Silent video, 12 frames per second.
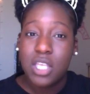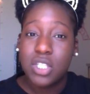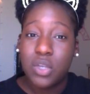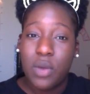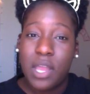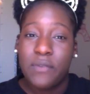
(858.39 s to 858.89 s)

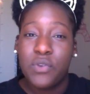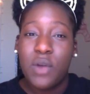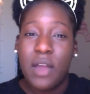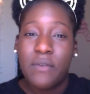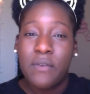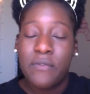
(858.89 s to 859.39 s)
So if you
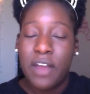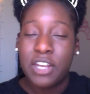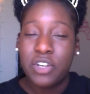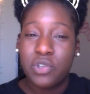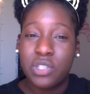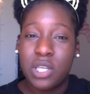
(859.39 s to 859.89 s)
ever
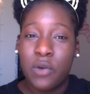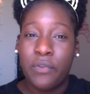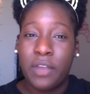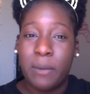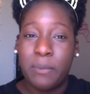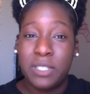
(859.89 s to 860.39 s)
find
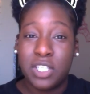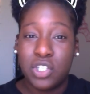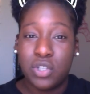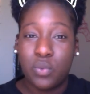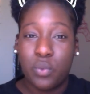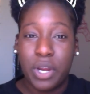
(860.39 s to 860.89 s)
yourself in a
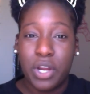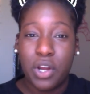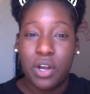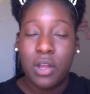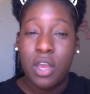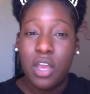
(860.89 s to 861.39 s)
position
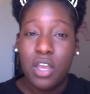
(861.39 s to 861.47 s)
where